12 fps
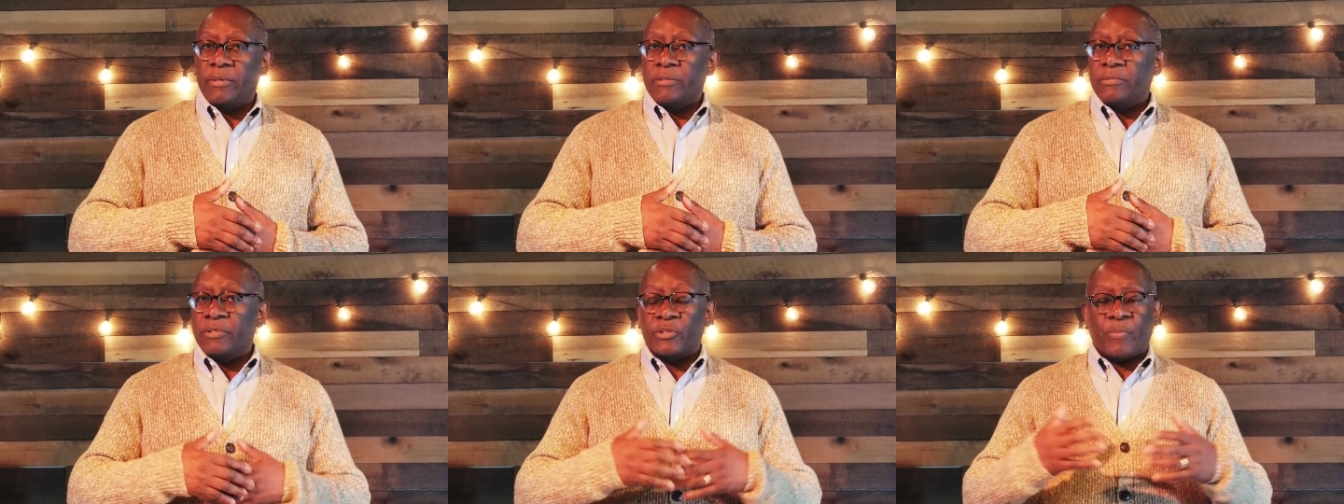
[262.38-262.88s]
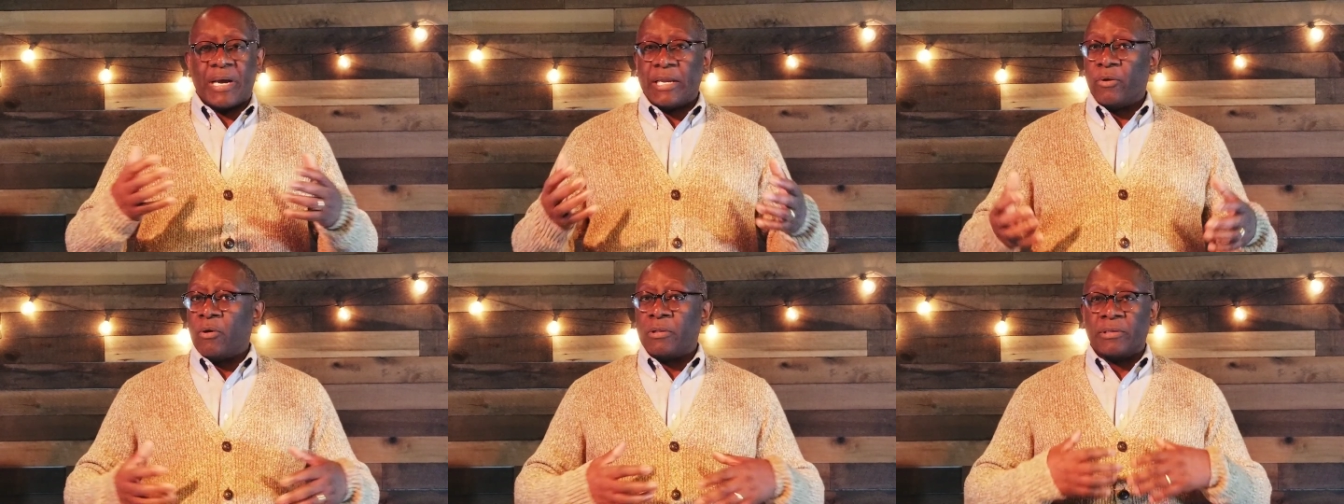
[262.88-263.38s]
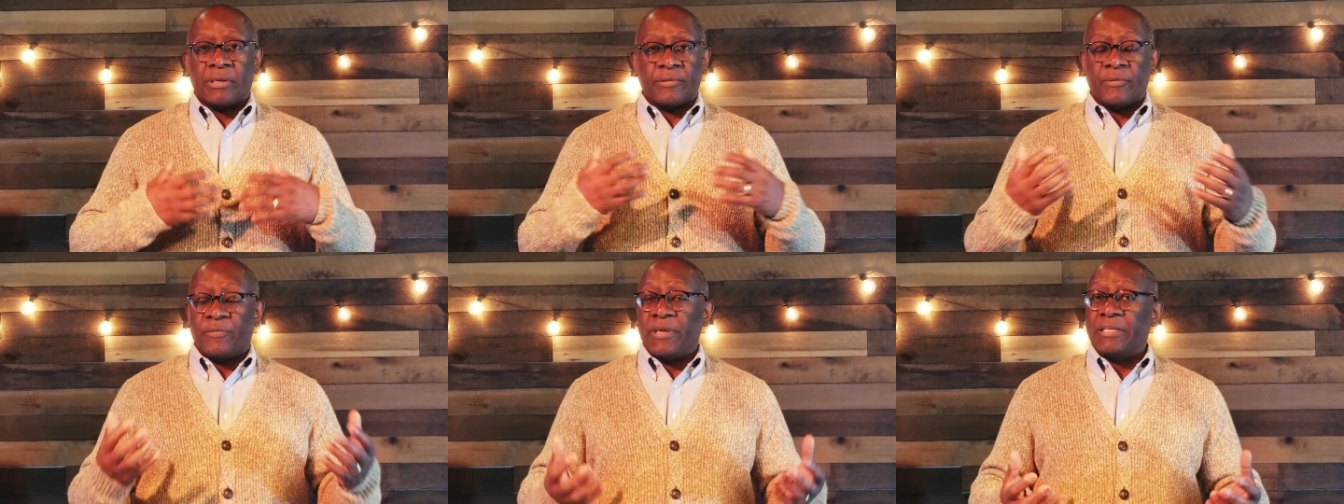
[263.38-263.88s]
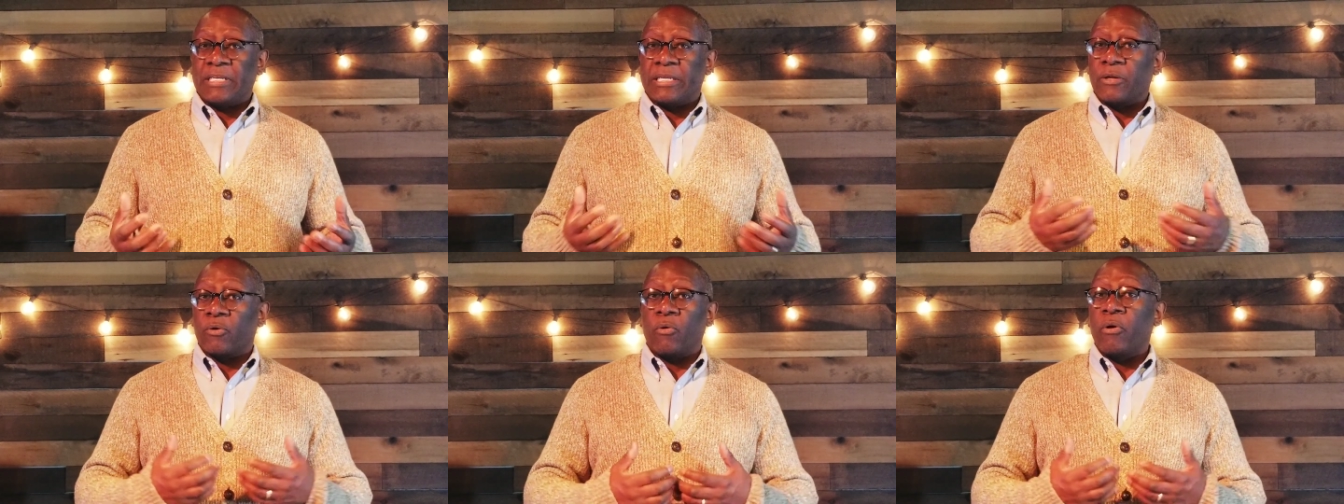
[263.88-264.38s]
despite all the other things that
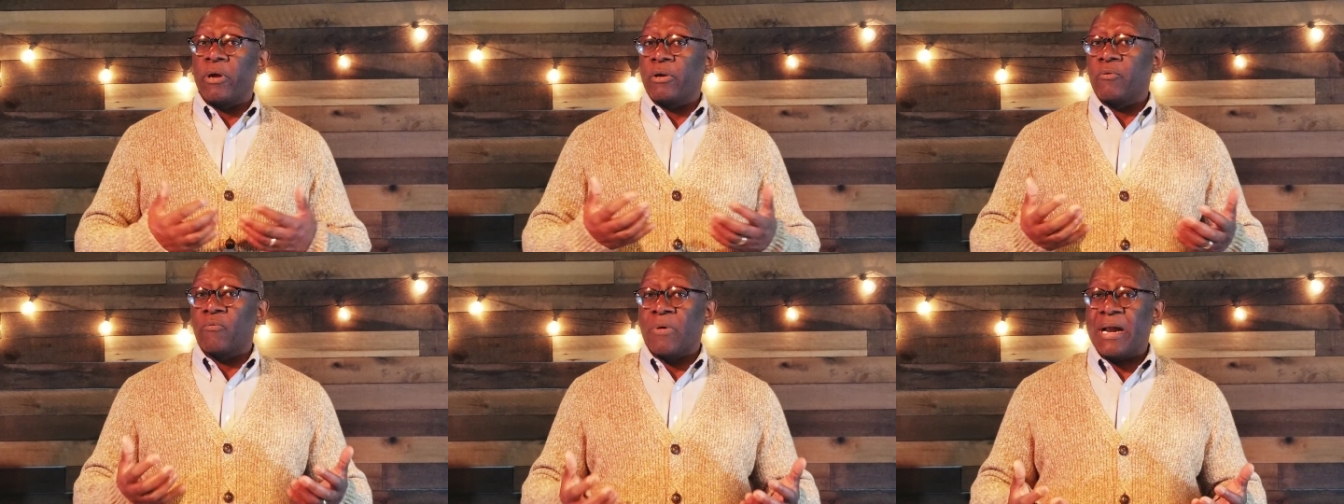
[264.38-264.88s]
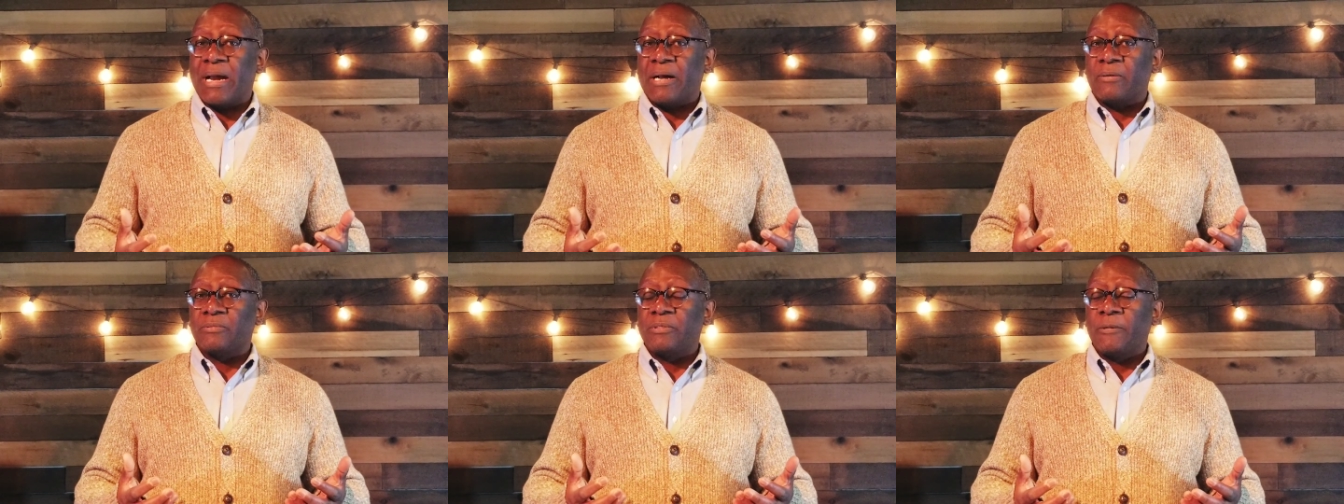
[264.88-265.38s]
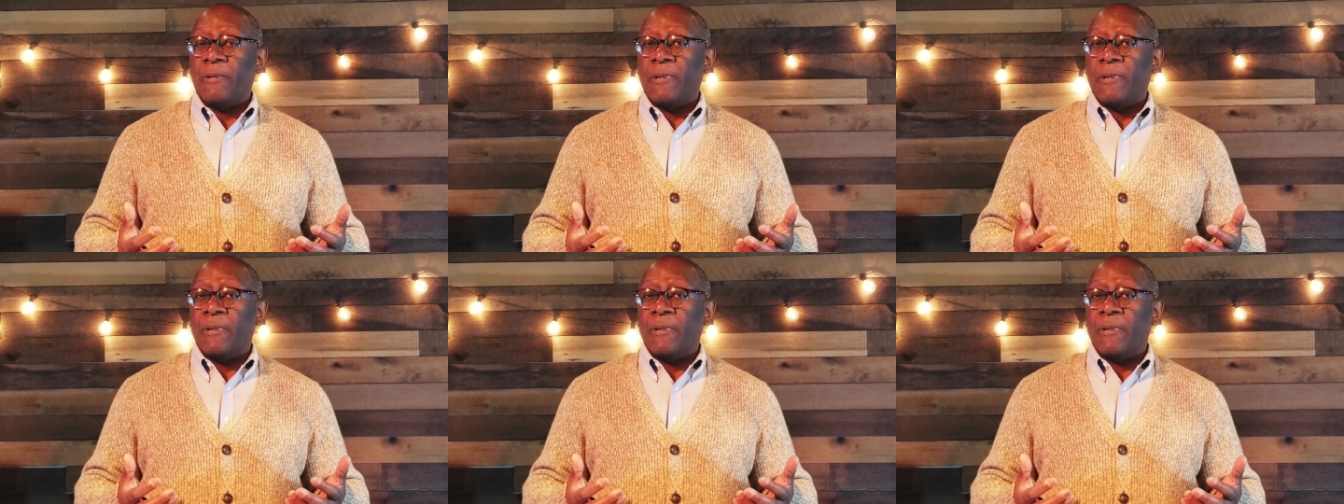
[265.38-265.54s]
are going around,